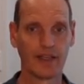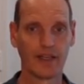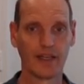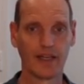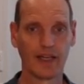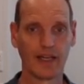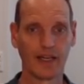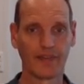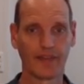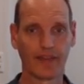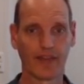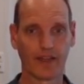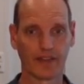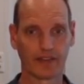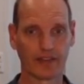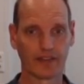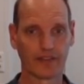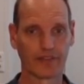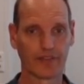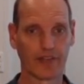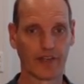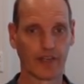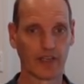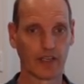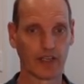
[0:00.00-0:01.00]
and that is a
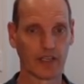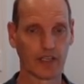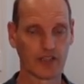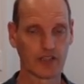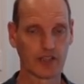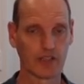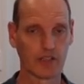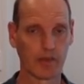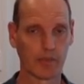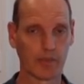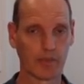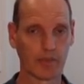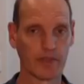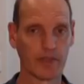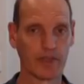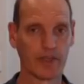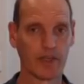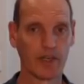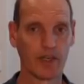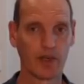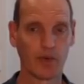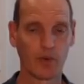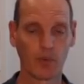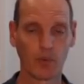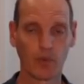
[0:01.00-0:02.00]
very large number.
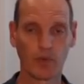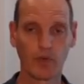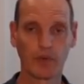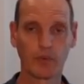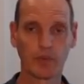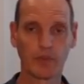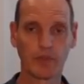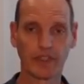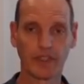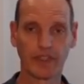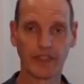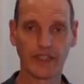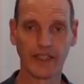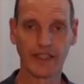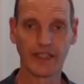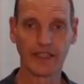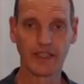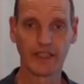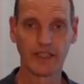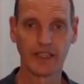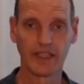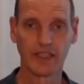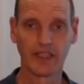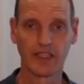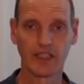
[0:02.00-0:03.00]
We would
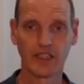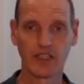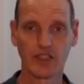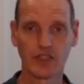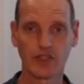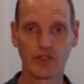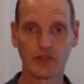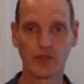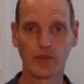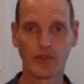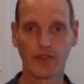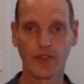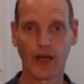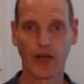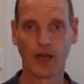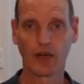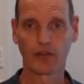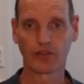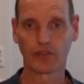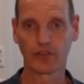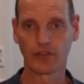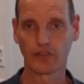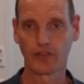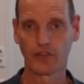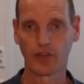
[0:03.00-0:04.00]
need
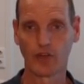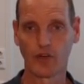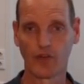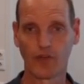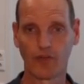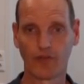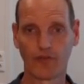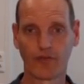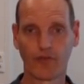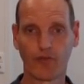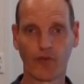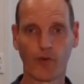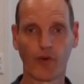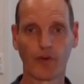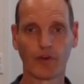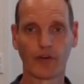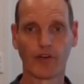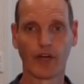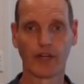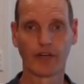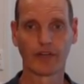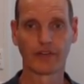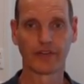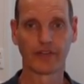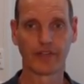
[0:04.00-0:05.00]

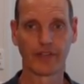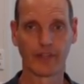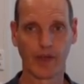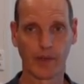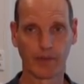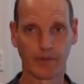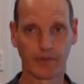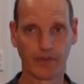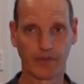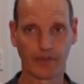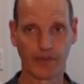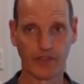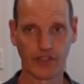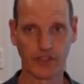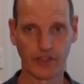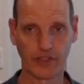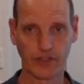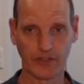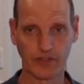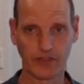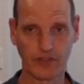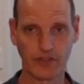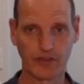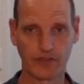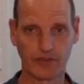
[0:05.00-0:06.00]
2,400
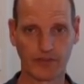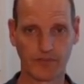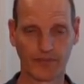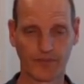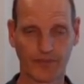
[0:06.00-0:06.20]
observations.